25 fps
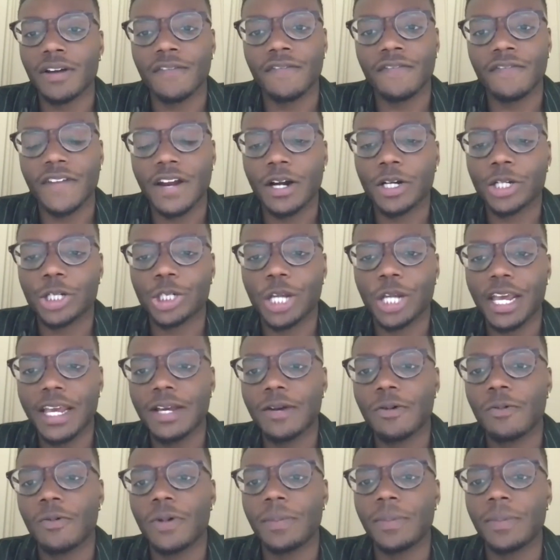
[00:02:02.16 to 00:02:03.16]
of Fair
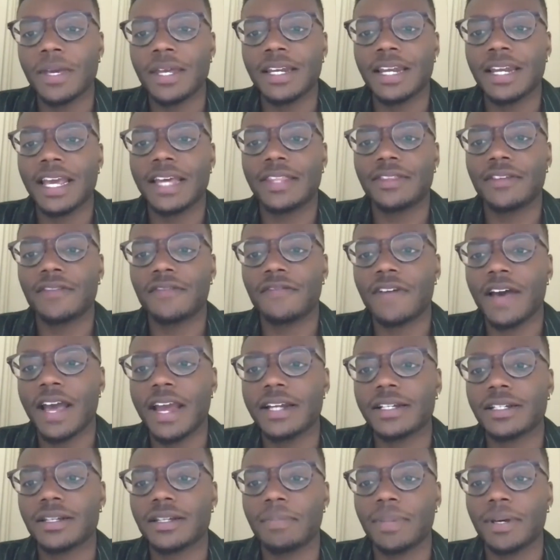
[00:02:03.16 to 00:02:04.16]
Shake, Women and the
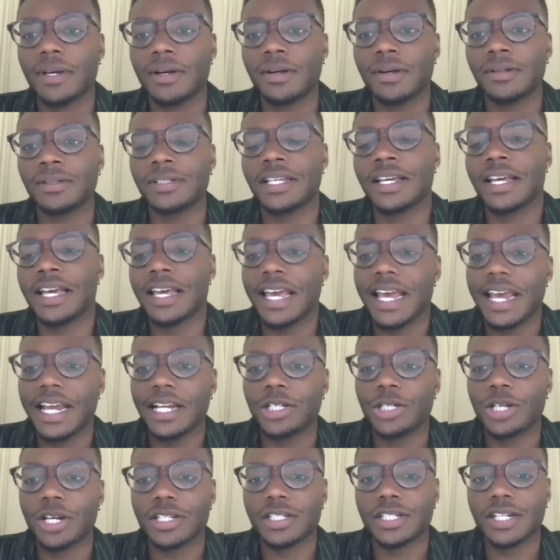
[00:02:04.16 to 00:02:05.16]
Fight to Build
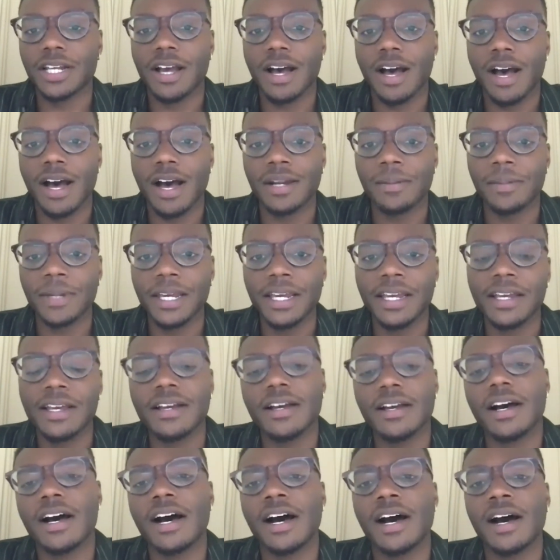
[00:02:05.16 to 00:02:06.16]
a Just
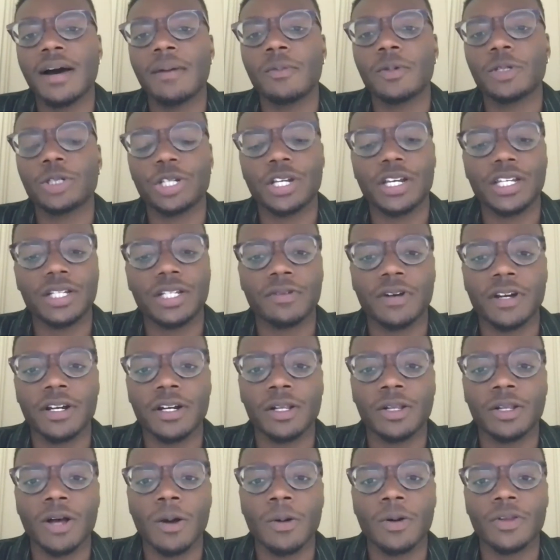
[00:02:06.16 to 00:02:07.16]
Economy, which she has written
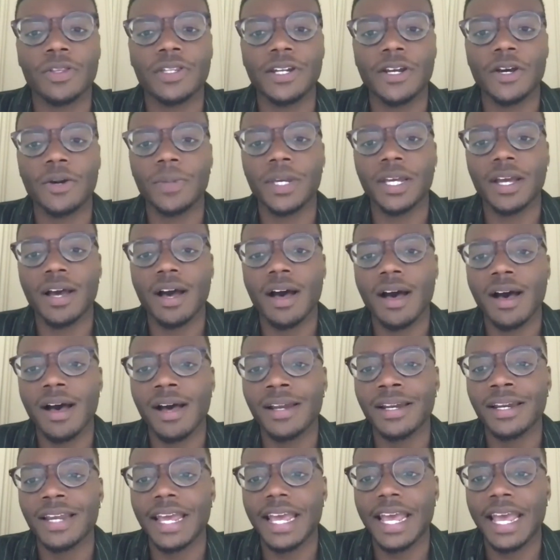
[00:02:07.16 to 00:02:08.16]
along with Naomi
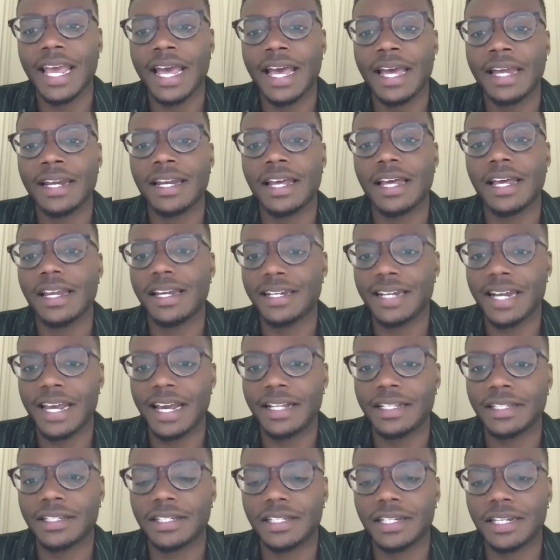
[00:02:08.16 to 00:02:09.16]
Kahn and
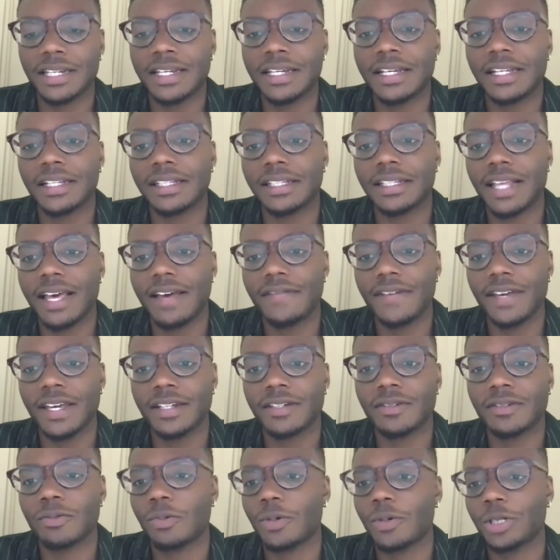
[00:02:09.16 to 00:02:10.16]
Nancy
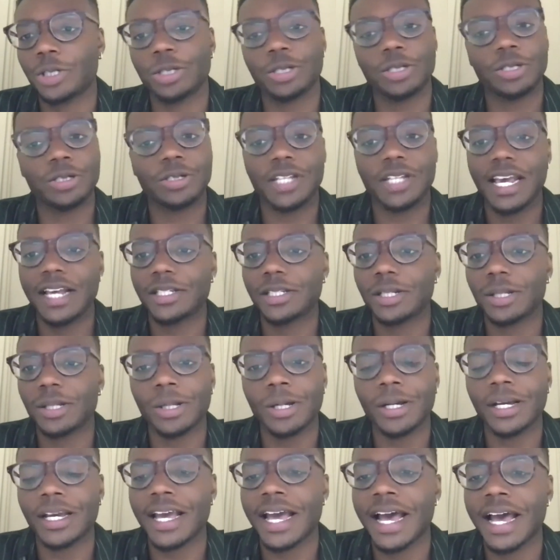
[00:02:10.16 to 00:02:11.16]
Levitt, which takes a
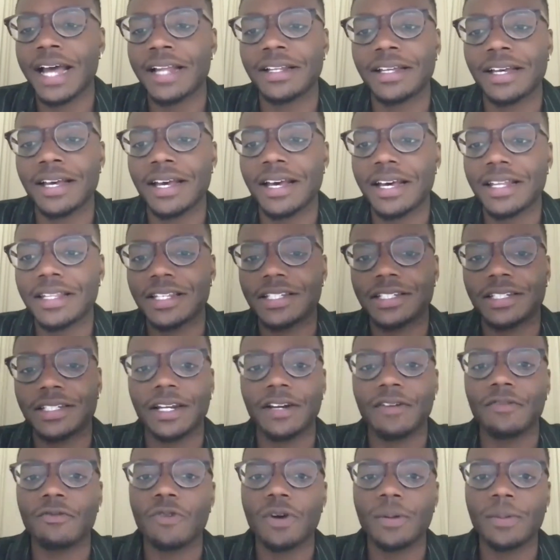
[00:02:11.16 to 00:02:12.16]
look at the
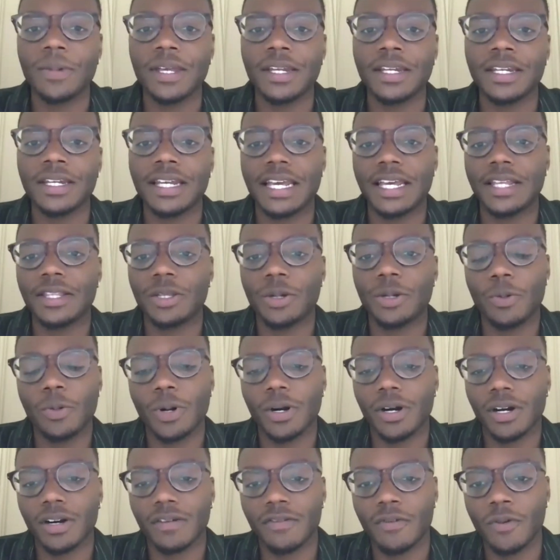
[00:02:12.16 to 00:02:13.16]
state of women in the
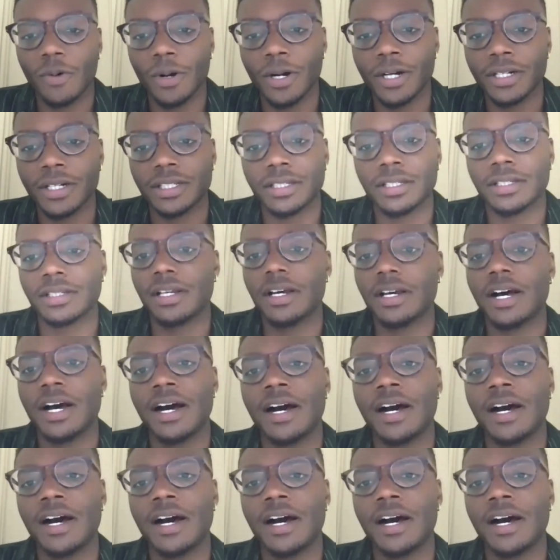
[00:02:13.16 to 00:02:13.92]
workforce.